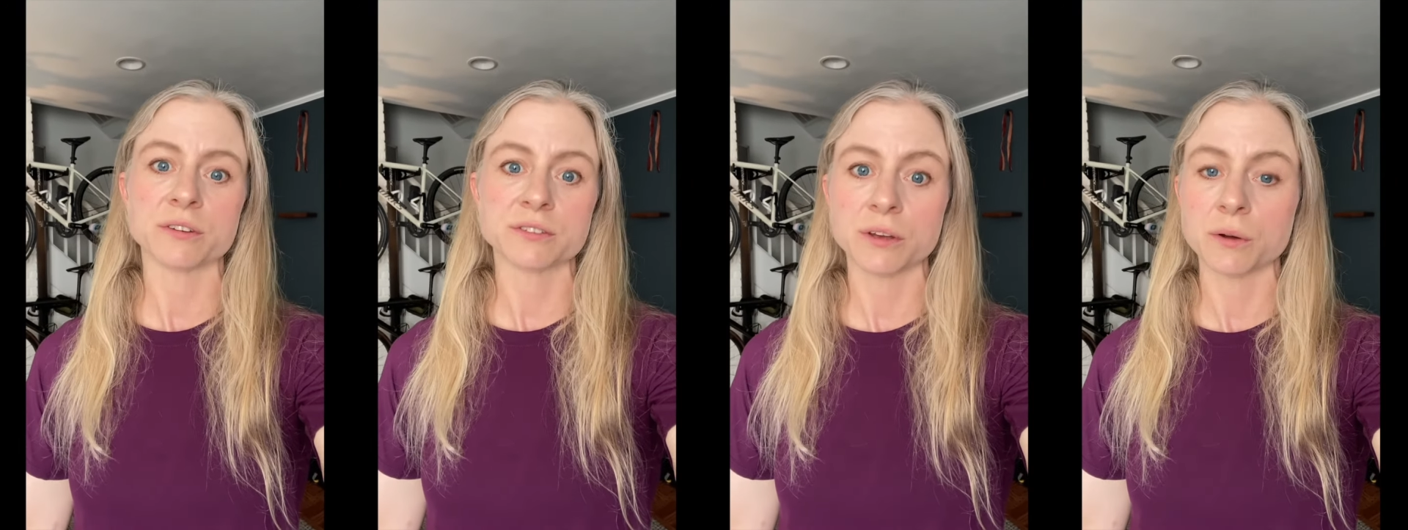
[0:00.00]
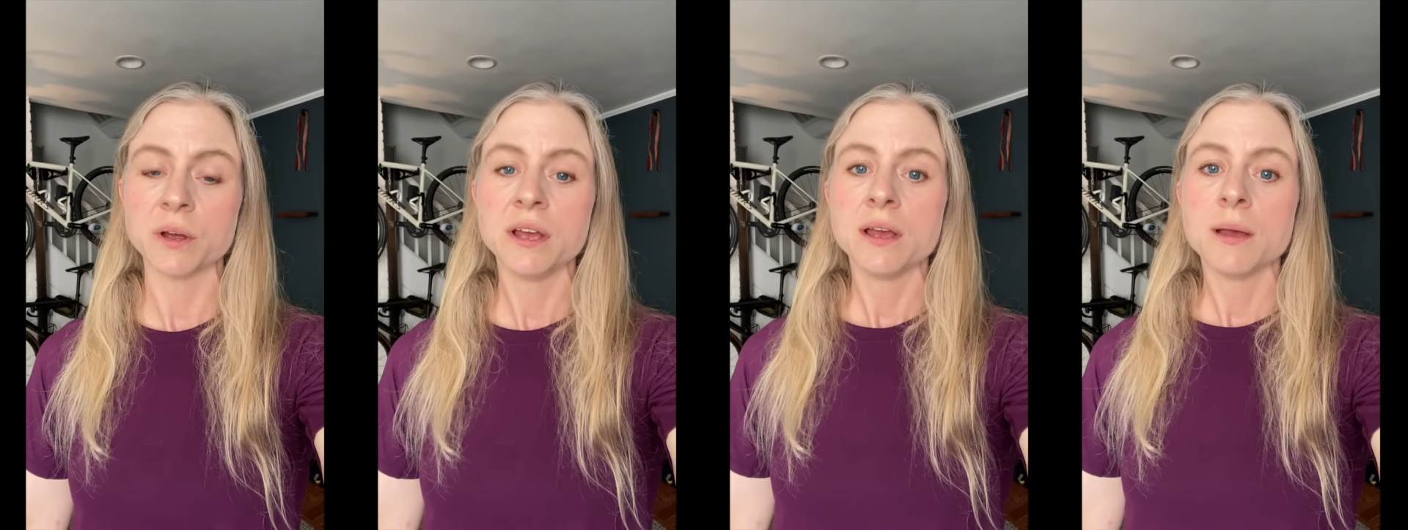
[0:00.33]

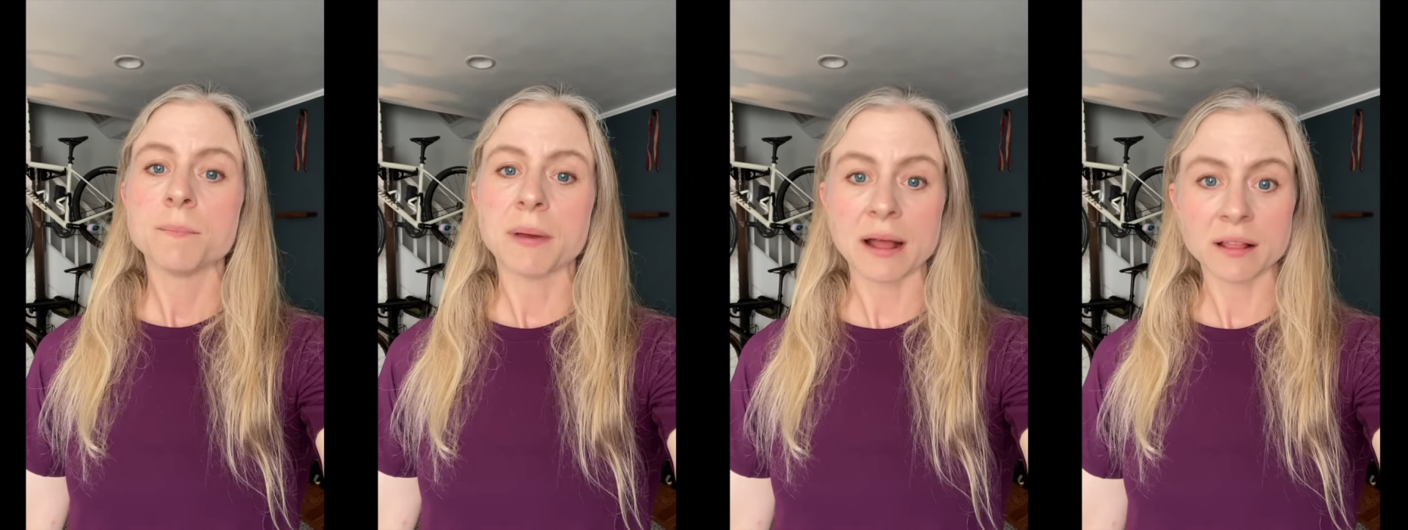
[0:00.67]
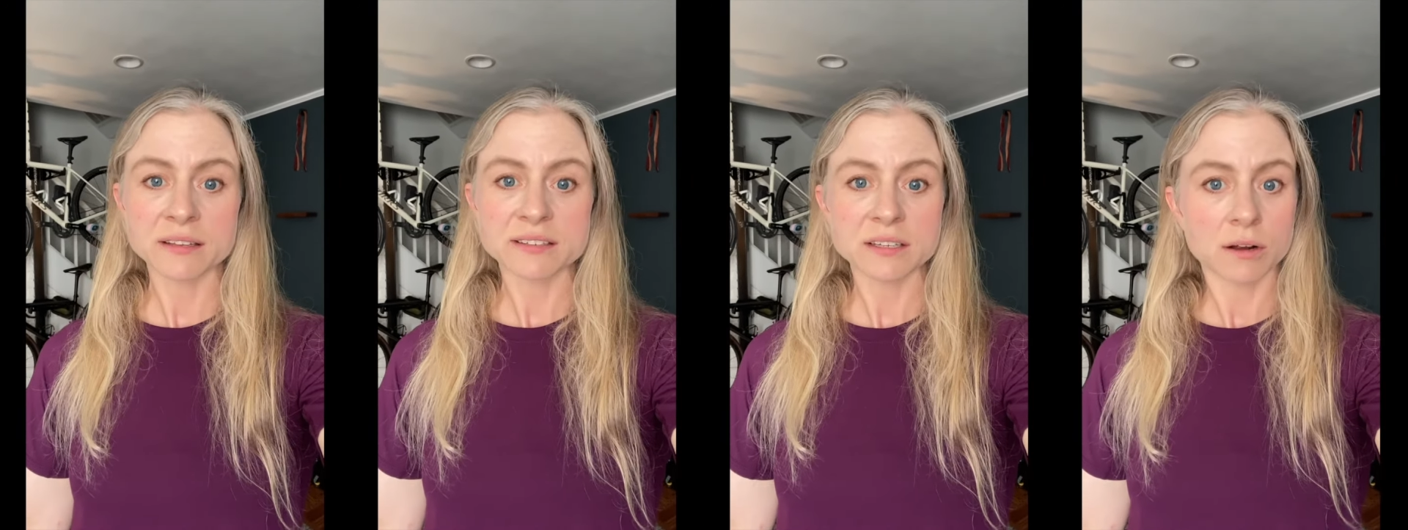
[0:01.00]
So
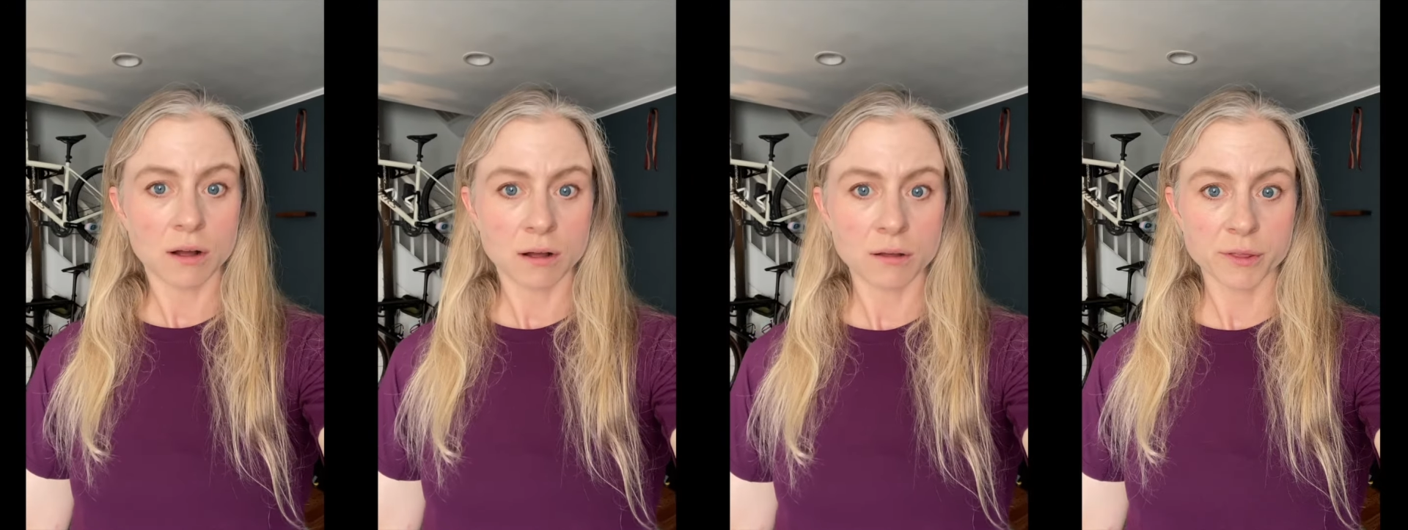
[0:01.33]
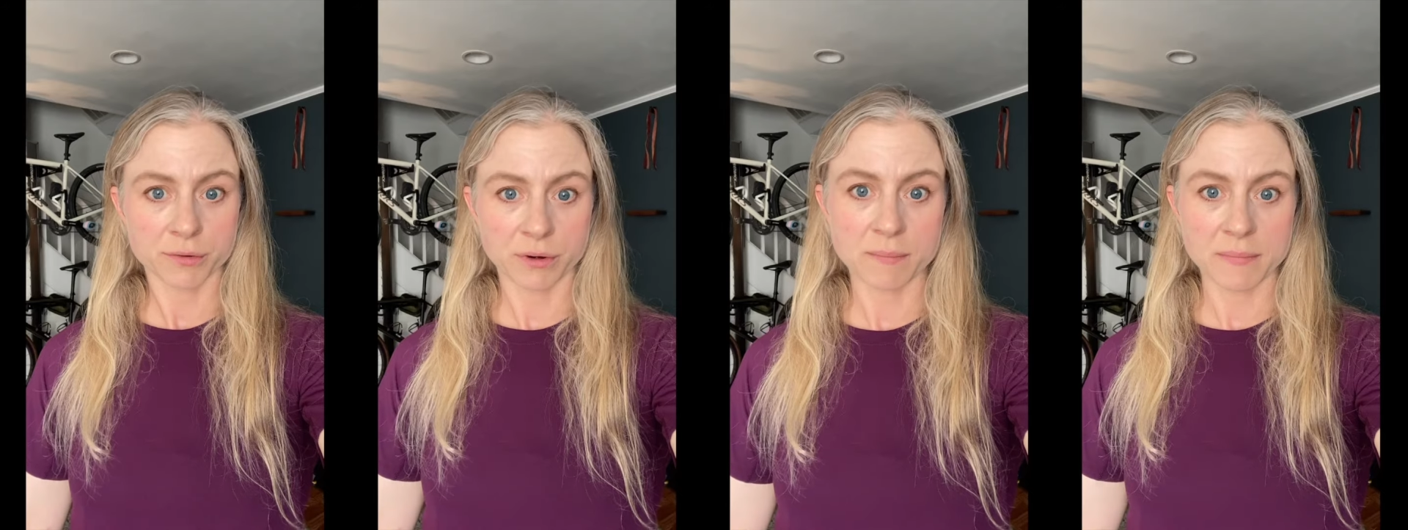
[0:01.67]
balancing all
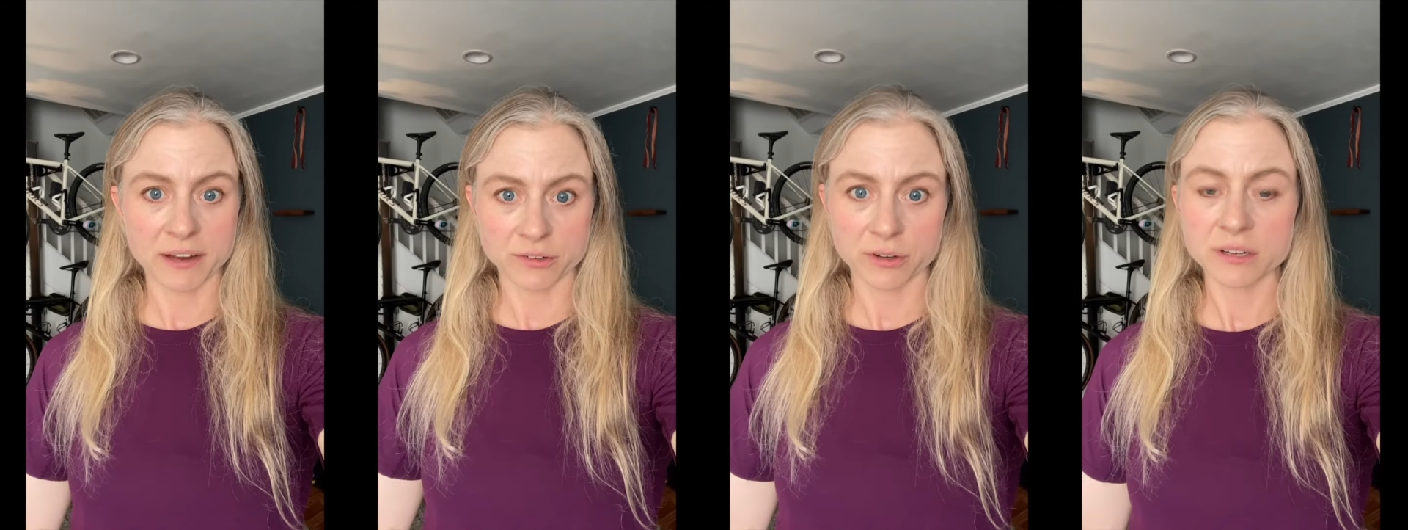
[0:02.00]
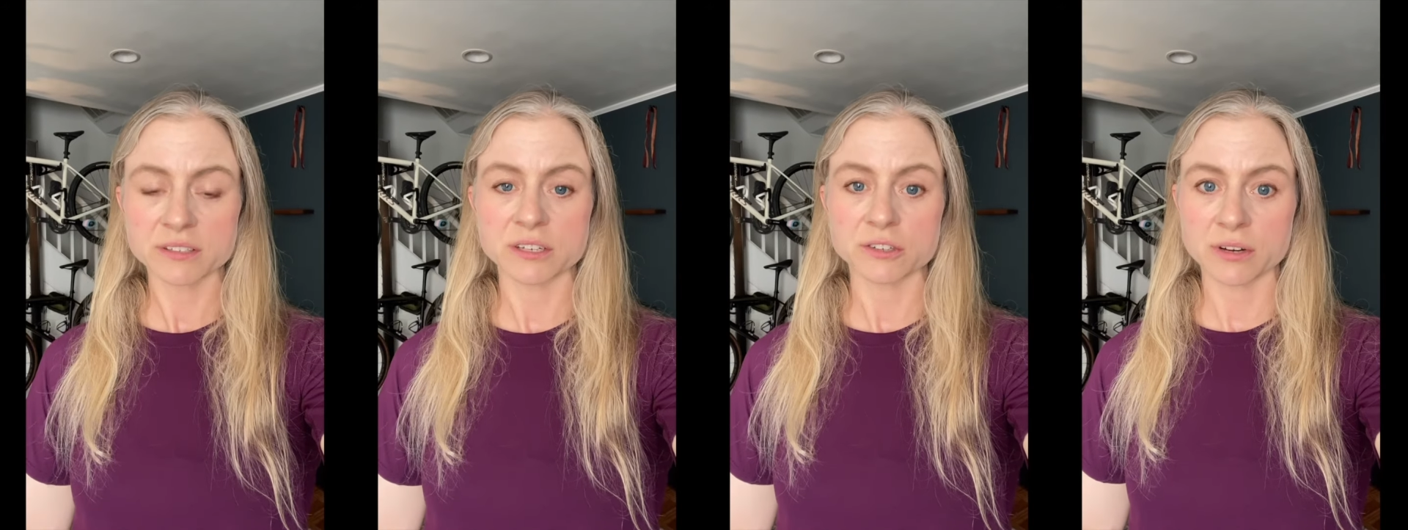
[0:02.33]
three
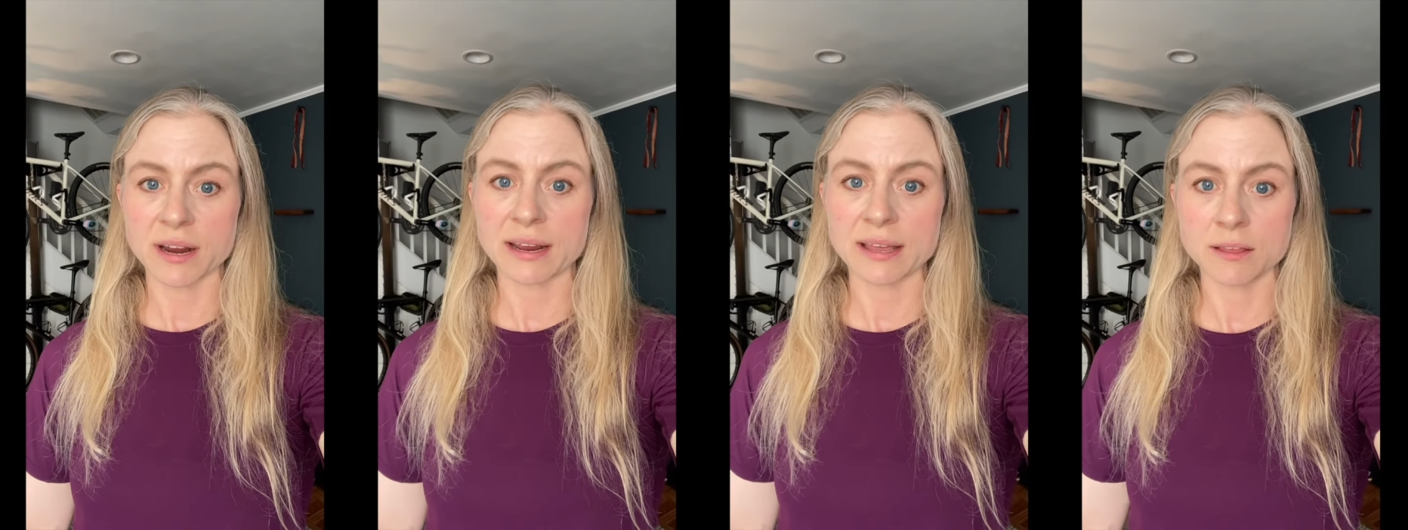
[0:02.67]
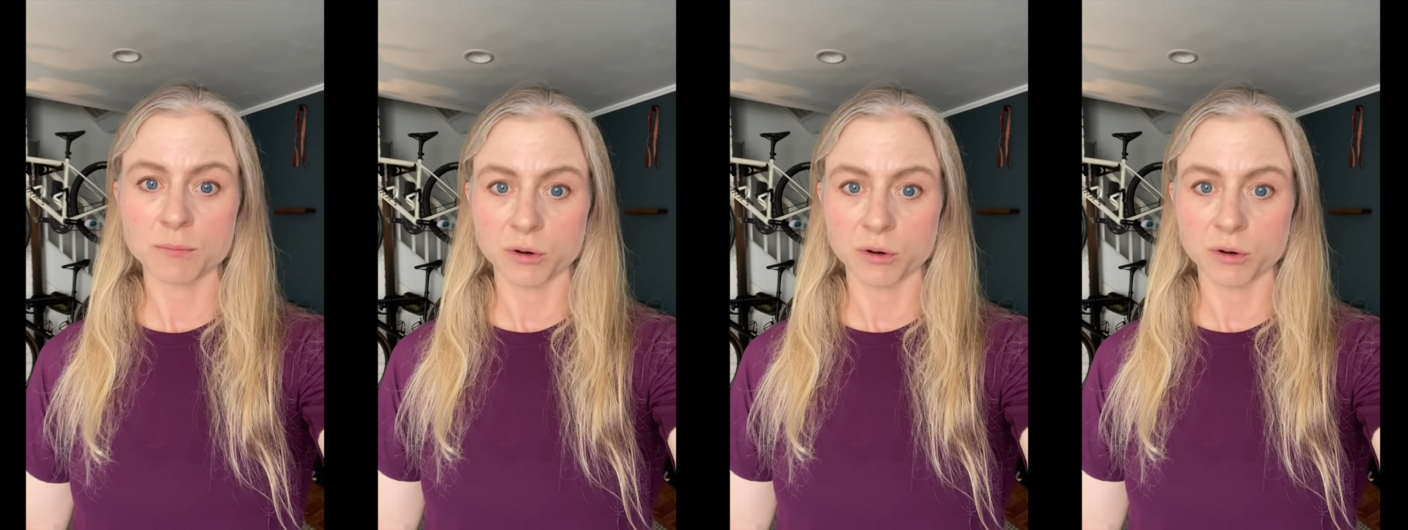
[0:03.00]
metrics and tracking them